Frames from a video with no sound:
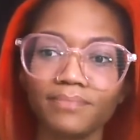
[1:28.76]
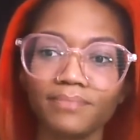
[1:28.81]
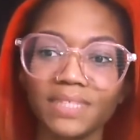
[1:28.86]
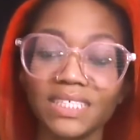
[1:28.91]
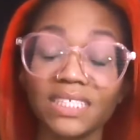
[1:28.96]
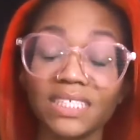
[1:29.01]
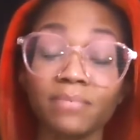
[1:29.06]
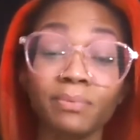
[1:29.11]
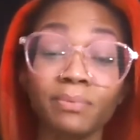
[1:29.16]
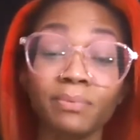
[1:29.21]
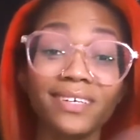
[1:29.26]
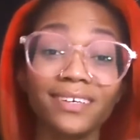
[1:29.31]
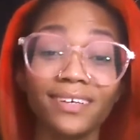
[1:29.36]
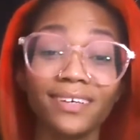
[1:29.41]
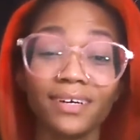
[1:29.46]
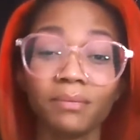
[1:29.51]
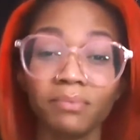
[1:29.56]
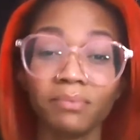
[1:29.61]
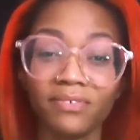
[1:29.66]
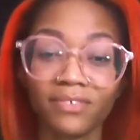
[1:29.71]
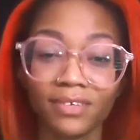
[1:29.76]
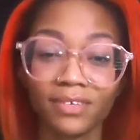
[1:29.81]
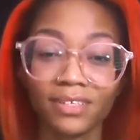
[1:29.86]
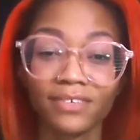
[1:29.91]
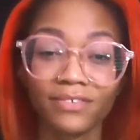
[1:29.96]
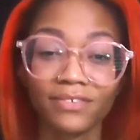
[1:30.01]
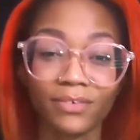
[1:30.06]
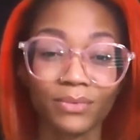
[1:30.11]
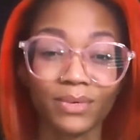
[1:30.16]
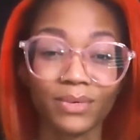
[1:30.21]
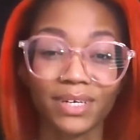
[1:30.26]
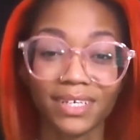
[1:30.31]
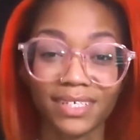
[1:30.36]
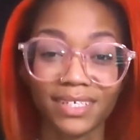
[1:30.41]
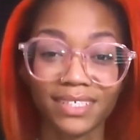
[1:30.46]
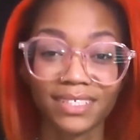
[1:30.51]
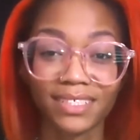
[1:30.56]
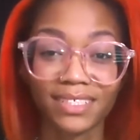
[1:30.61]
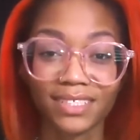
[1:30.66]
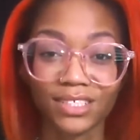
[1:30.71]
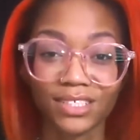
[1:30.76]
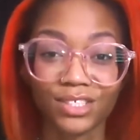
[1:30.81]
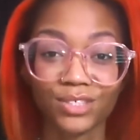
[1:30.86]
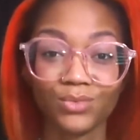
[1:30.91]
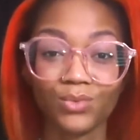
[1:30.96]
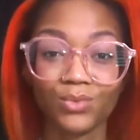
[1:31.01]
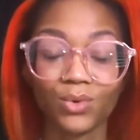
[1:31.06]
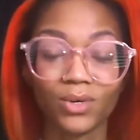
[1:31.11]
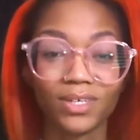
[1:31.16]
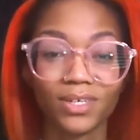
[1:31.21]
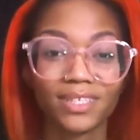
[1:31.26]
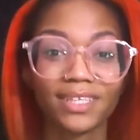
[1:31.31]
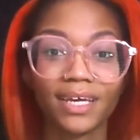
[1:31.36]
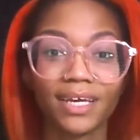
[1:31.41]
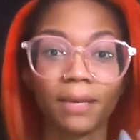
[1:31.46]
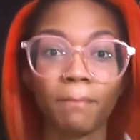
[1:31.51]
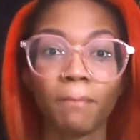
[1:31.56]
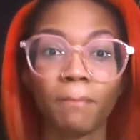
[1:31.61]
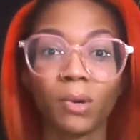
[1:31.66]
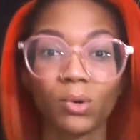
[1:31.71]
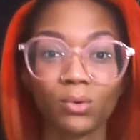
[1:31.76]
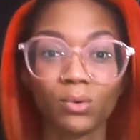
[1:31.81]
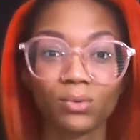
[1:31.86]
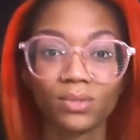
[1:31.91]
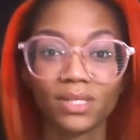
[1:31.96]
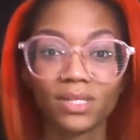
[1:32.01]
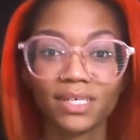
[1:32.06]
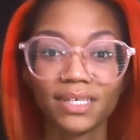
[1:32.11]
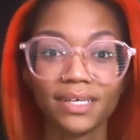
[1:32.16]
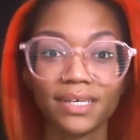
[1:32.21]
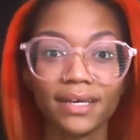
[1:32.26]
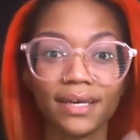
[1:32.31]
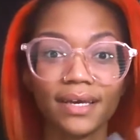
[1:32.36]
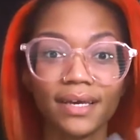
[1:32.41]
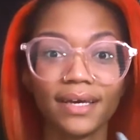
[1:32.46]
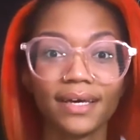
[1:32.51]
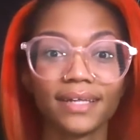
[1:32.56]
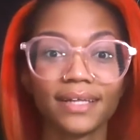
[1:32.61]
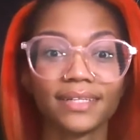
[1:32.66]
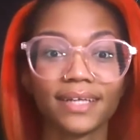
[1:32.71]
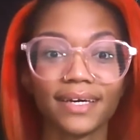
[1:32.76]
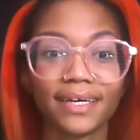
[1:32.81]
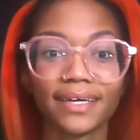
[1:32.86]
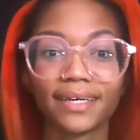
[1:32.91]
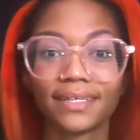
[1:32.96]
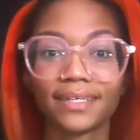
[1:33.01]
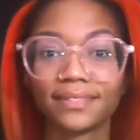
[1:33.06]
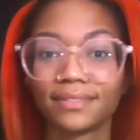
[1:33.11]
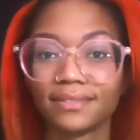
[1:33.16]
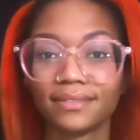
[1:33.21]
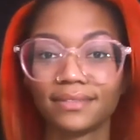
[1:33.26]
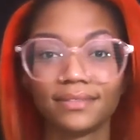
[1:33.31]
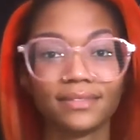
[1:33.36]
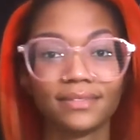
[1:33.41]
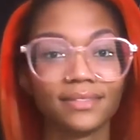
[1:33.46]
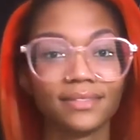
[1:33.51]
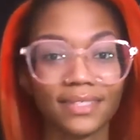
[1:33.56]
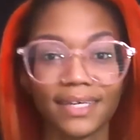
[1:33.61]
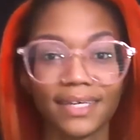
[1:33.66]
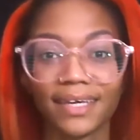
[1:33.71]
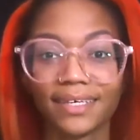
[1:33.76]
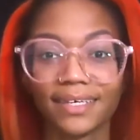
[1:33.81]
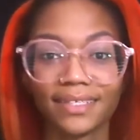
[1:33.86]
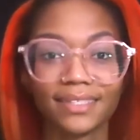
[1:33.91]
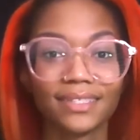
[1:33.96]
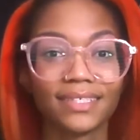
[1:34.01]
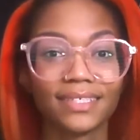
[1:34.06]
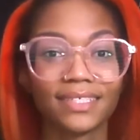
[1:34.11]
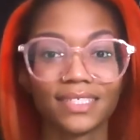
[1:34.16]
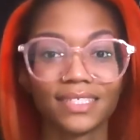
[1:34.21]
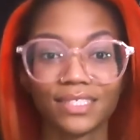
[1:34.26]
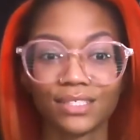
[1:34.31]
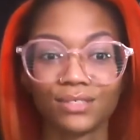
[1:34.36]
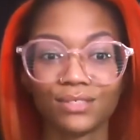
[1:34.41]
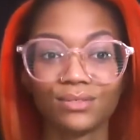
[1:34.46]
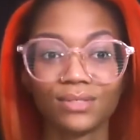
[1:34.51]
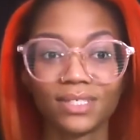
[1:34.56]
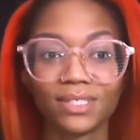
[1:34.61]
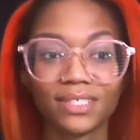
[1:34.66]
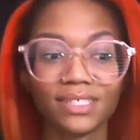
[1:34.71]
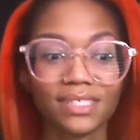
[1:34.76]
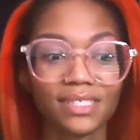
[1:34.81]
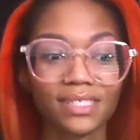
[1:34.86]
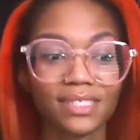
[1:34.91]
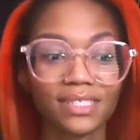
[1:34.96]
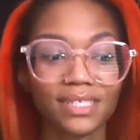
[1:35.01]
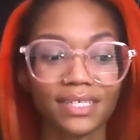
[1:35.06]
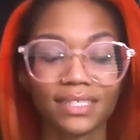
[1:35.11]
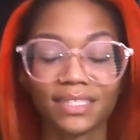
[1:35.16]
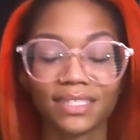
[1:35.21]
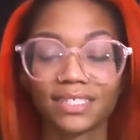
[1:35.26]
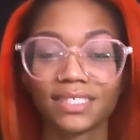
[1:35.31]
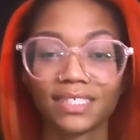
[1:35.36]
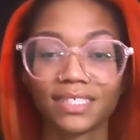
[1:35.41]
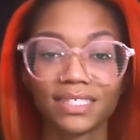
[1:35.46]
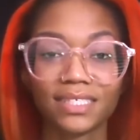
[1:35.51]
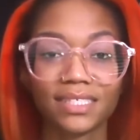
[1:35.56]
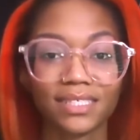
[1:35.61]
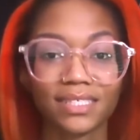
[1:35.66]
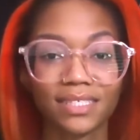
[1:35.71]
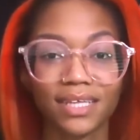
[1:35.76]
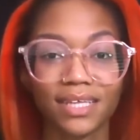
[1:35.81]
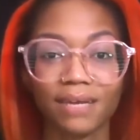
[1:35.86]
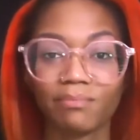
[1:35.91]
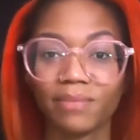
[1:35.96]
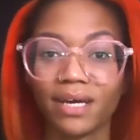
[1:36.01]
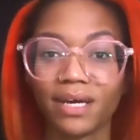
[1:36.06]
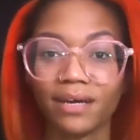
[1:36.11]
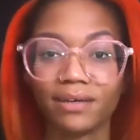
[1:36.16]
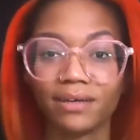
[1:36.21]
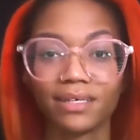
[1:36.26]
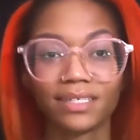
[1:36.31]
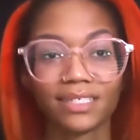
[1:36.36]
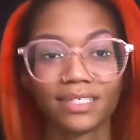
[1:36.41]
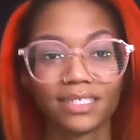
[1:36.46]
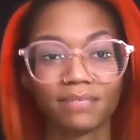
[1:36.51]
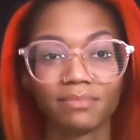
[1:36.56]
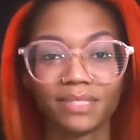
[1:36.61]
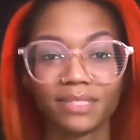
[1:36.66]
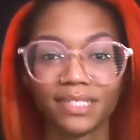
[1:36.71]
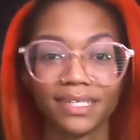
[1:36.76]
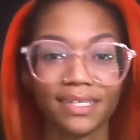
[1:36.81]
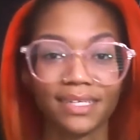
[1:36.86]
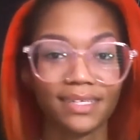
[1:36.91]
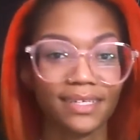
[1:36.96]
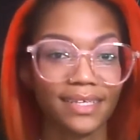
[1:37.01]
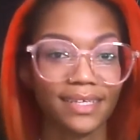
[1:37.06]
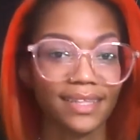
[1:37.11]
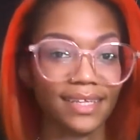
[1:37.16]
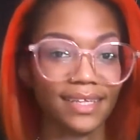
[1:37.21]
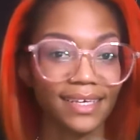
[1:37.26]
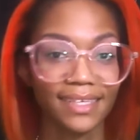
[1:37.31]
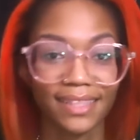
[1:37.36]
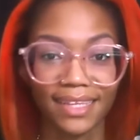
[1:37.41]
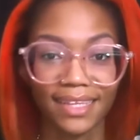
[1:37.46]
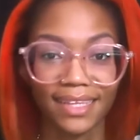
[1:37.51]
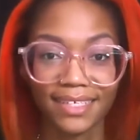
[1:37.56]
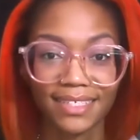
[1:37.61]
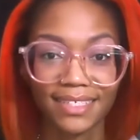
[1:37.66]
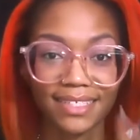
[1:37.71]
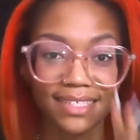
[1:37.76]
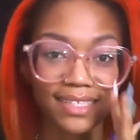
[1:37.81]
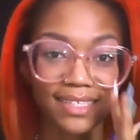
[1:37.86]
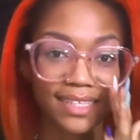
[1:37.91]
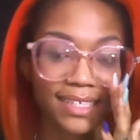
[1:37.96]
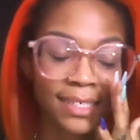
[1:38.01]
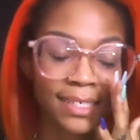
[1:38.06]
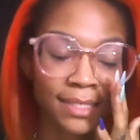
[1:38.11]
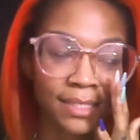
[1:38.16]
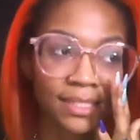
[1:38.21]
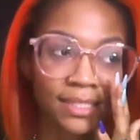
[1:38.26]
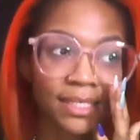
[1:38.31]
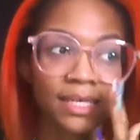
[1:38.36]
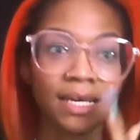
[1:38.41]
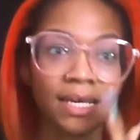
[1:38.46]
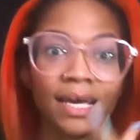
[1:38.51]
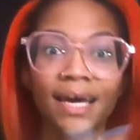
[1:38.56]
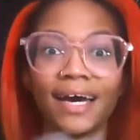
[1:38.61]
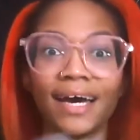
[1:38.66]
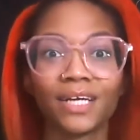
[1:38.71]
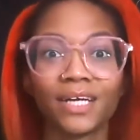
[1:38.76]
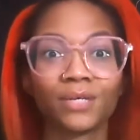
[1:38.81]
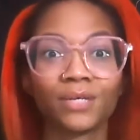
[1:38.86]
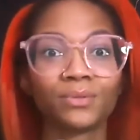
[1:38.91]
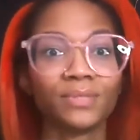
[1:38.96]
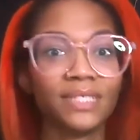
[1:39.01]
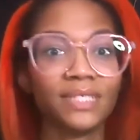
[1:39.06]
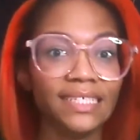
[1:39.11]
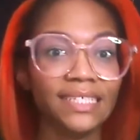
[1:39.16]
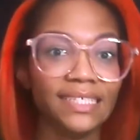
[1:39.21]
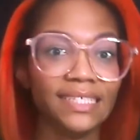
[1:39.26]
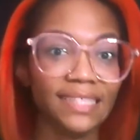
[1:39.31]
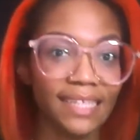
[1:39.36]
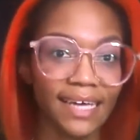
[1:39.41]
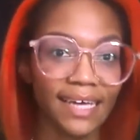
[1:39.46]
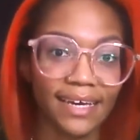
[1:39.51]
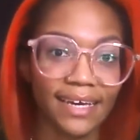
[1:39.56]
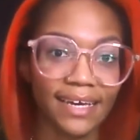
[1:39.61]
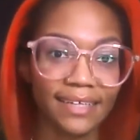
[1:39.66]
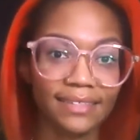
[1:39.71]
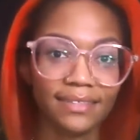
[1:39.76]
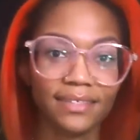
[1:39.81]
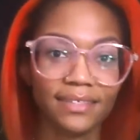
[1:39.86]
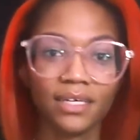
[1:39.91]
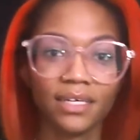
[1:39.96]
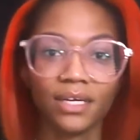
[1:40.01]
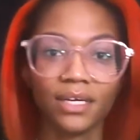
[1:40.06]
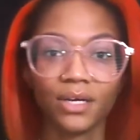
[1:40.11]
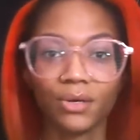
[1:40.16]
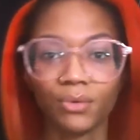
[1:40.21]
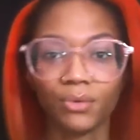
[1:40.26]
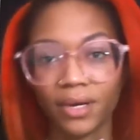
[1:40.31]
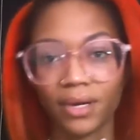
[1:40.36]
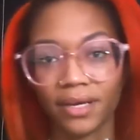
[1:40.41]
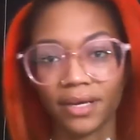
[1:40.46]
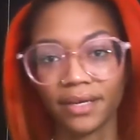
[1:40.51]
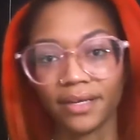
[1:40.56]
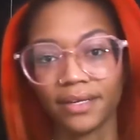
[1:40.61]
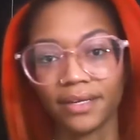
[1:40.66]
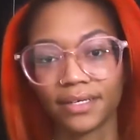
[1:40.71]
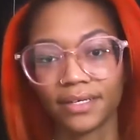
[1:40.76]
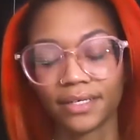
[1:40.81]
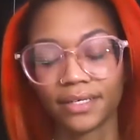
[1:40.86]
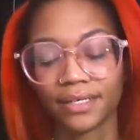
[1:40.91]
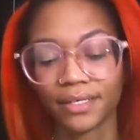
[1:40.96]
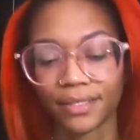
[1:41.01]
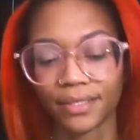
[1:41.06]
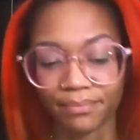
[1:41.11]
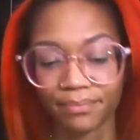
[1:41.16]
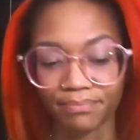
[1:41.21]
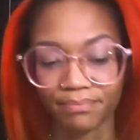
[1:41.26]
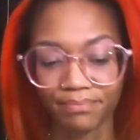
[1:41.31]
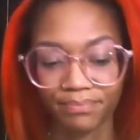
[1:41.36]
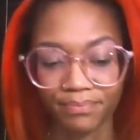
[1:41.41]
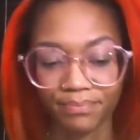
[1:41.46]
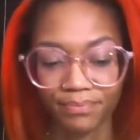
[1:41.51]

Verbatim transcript: speaking up fully for what it is that you want like boldly like hey let's do this like this is i'm not accepting anything less than this i don't need that right um